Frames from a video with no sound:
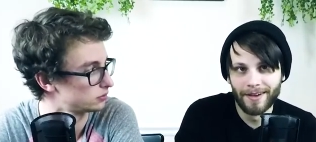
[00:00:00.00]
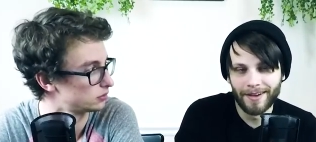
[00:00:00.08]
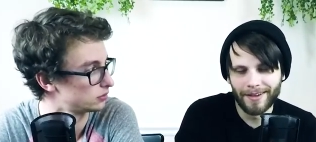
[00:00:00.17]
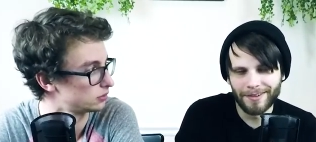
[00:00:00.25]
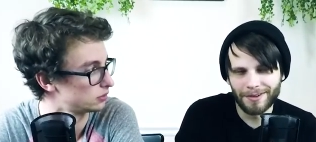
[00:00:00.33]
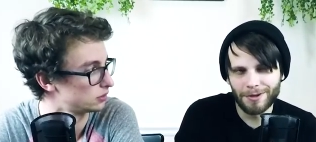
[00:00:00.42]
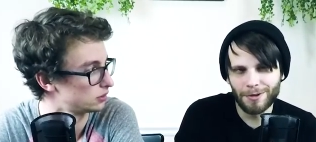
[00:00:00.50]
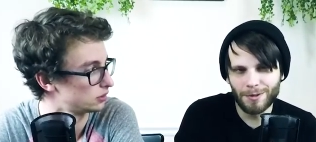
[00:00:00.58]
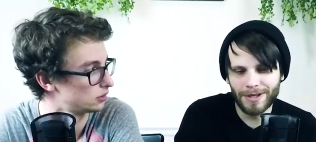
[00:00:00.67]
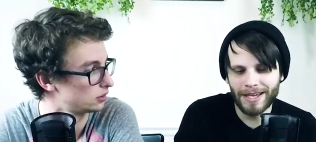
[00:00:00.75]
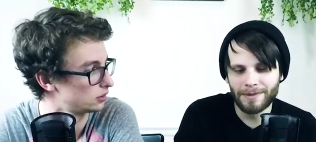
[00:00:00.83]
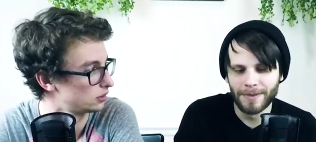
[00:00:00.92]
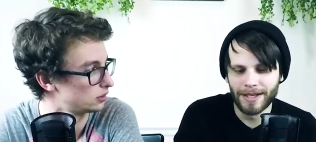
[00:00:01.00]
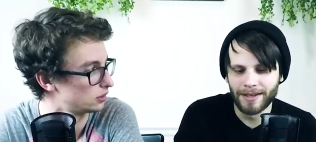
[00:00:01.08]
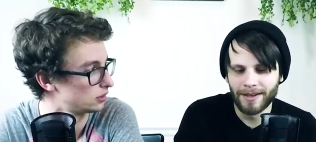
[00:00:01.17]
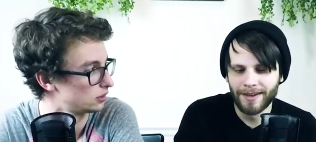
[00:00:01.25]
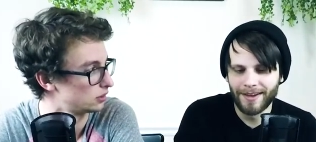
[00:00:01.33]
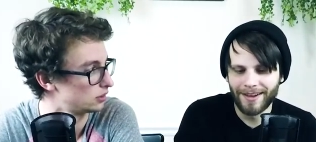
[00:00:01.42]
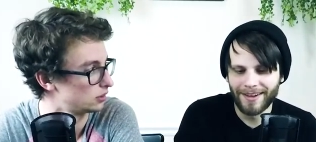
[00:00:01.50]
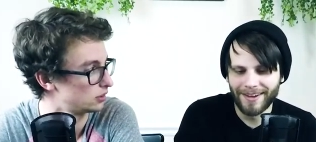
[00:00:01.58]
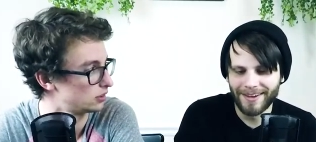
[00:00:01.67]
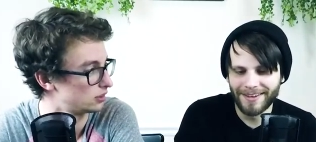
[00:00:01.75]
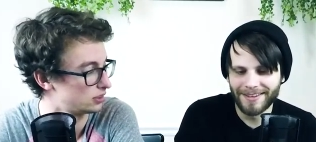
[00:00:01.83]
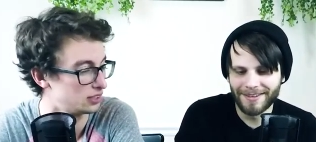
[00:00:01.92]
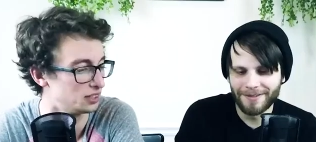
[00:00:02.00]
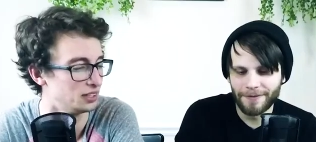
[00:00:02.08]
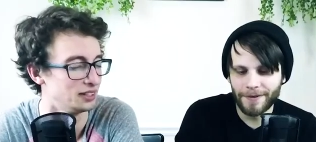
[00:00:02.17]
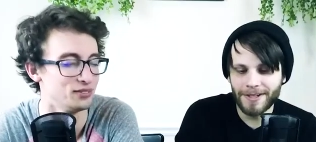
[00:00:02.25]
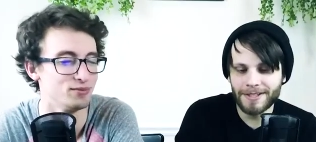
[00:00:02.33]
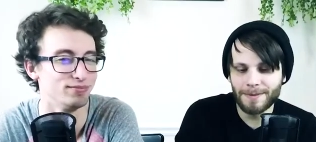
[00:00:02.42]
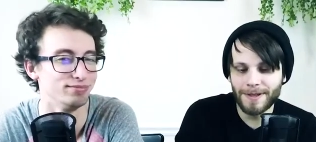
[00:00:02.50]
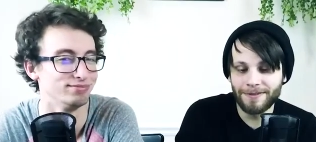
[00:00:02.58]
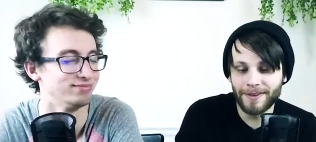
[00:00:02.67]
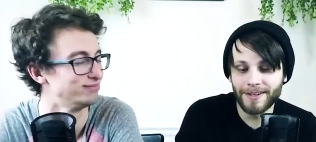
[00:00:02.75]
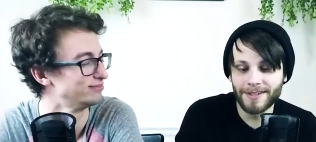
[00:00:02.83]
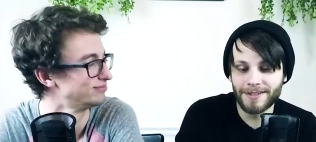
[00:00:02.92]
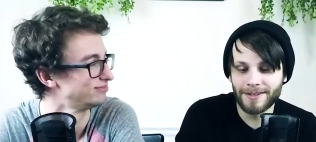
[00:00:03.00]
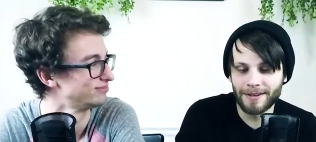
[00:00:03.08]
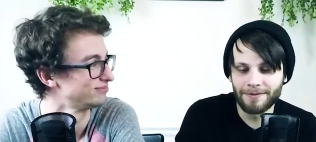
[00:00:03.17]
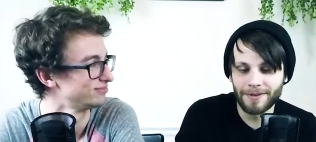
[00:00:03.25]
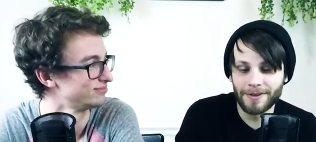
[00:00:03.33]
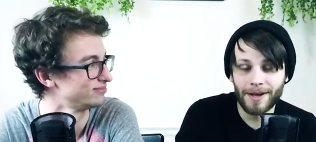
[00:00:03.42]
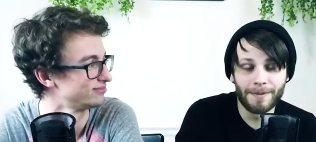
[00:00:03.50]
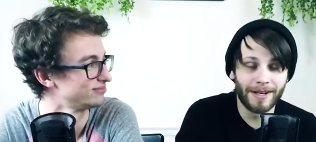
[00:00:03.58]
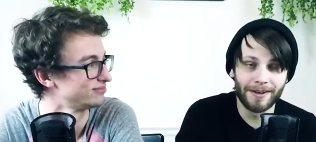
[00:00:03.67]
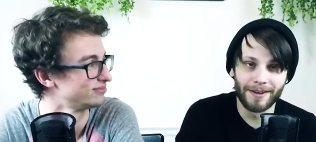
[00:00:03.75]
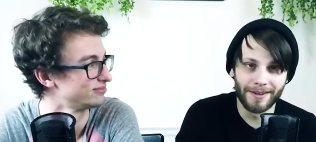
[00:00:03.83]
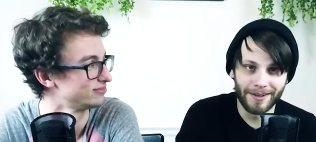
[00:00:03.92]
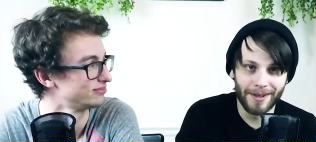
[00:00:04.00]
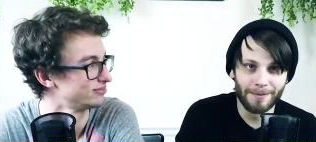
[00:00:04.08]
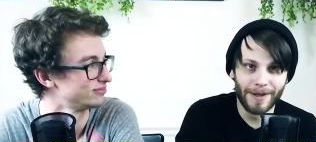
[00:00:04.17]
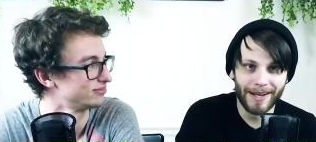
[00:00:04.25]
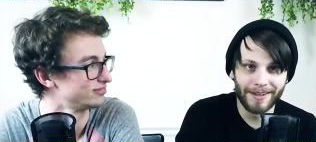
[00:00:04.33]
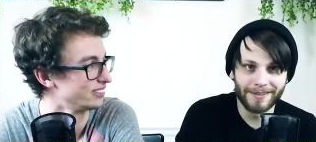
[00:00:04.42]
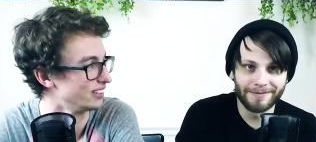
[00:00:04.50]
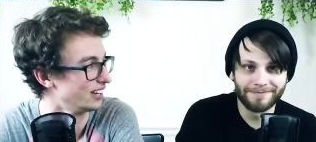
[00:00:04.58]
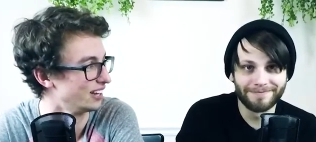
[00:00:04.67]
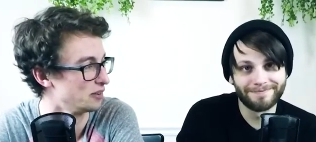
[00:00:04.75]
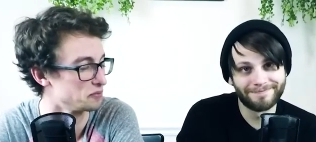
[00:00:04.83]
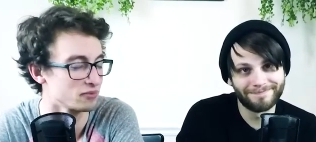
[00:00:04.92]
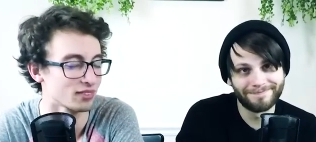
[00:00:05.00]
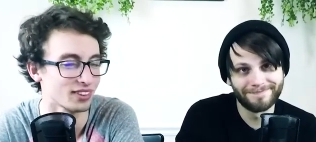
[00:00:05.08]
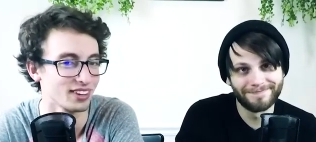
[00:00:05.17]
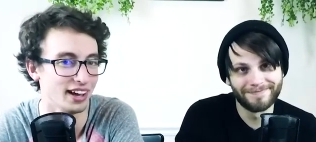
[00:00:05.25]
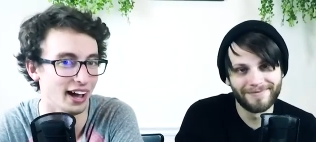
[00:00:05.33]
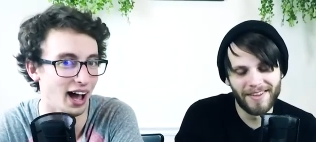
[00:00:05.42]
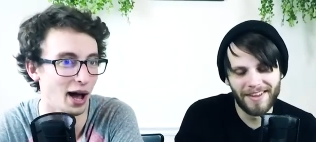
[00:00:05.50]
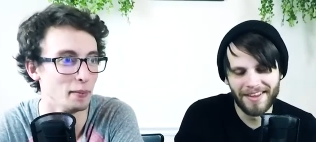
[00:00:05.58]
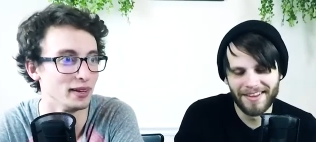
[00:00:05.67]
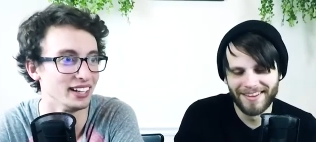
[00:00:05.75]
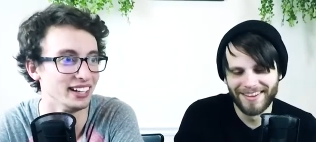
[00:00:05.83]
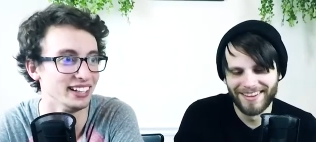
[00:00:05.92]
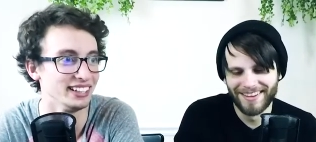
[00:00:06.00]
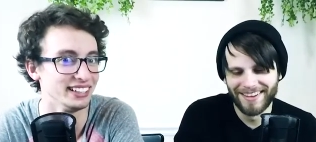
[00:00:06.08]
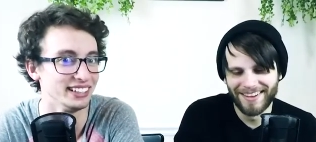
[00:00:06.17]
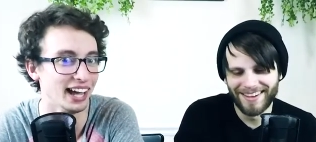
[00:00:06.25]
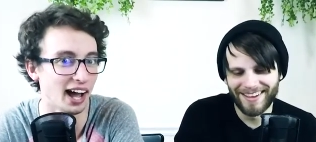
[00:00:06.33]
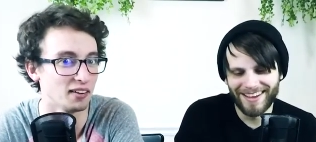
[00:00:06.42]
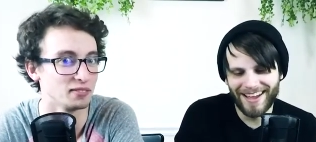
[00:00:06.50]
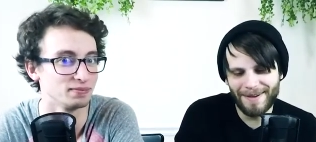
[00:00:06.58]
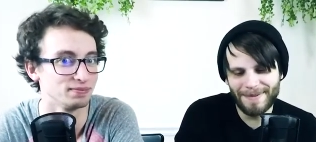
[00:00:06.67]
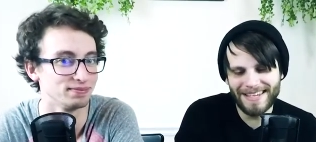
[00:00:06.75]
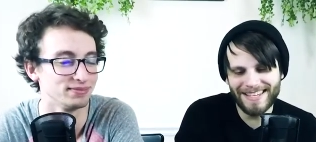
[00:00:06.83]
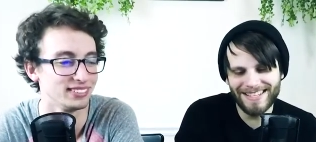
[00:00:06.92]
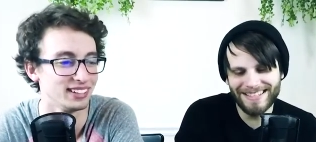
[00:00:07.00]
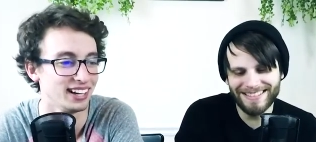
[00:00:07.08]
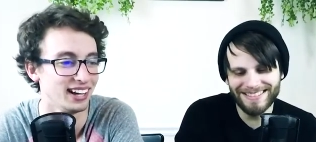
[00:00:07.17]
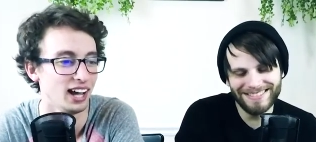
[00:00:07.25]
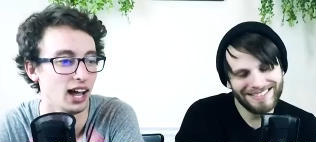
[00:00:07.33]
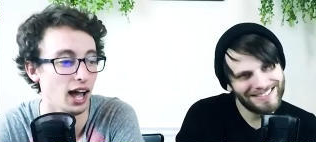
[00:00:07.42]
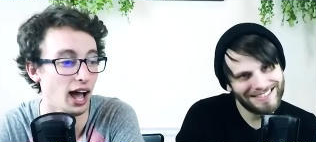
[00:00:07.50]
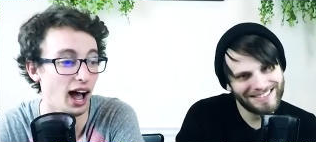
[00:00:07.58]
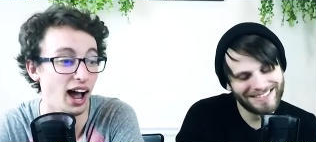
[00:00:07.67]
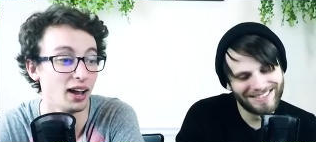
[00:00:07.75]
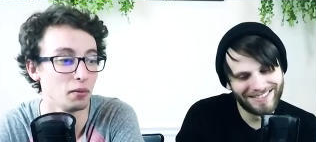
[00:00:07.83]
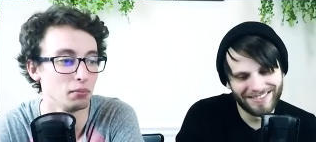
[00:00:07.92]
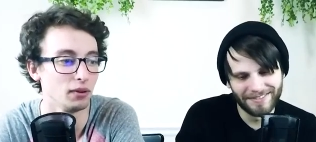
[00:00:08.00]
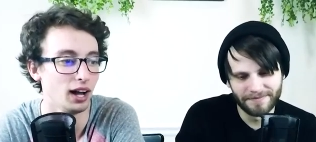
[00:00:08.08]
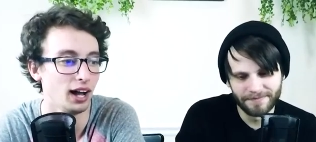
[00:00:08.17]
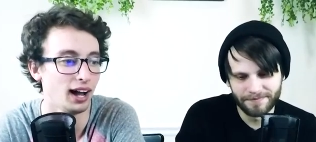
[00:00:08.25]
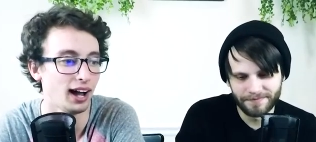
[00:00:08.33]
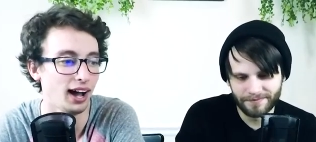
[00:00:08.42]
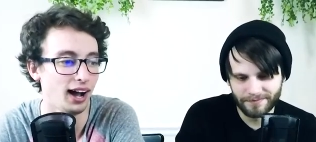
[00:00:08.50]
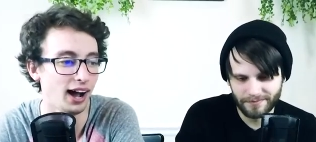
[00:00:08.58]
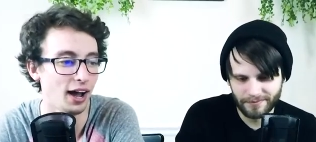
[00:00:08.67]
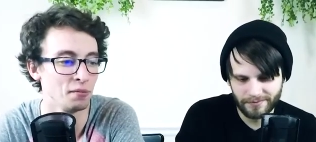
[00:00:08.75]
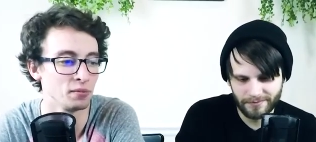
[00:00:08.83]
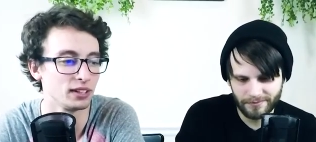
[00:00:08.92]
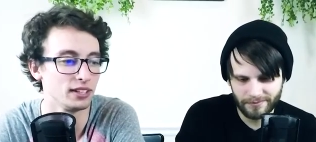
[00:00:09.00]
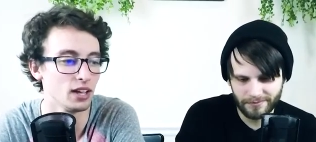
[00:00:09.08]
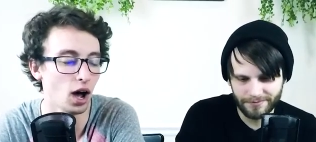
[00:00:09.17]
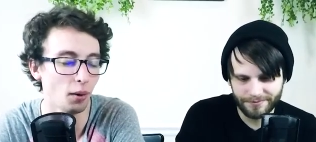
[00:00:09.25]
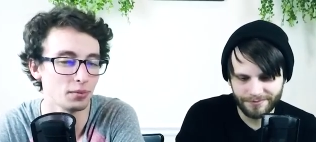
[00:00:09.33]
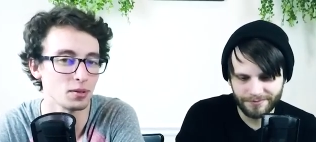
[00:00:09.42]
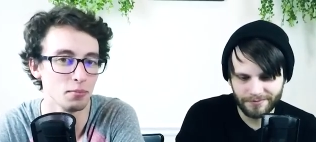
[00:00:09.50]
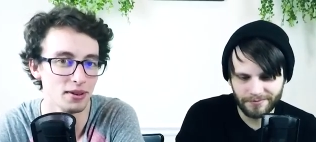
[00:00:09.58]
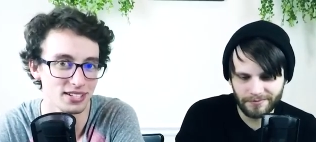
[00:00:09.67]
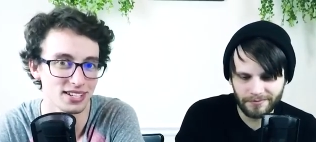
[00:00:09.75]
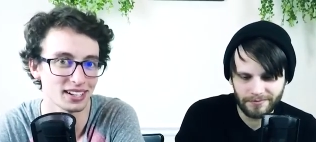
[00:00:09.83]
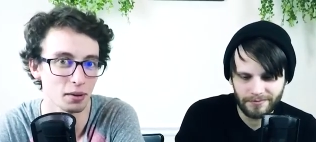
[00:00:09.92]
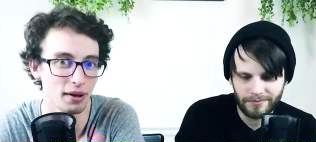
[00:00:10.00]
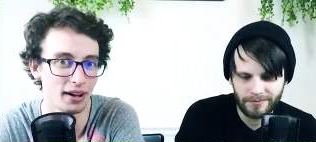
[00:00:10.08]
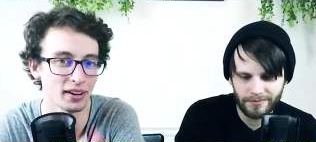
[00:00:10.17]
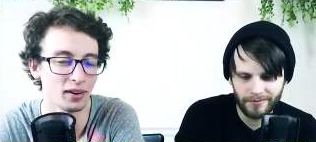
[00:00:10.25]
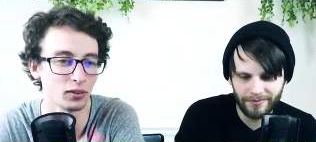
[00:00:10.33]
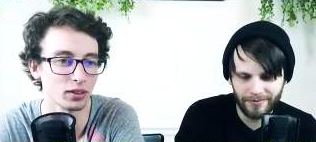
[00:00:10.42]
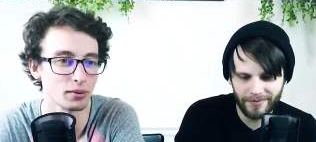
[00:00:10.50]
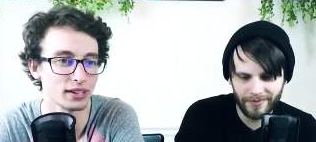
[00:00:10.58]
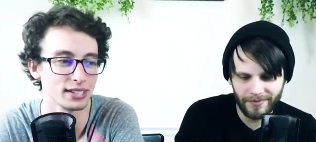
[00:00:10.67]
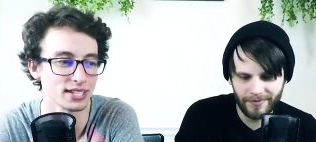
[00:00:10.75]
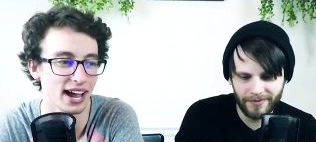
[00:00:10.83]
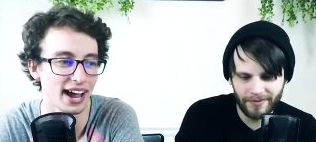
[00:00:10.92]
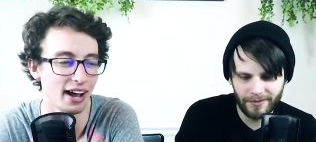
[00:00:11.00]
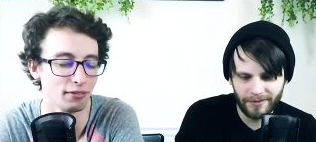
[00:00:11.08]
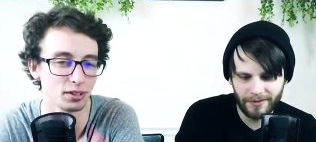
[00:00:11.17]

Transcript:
Speaker 1: you get me. For it to be finished and for Dominaria to come back.
Speaker 2: I mean, yeah. I mean... I'm optimistic about it only because I have to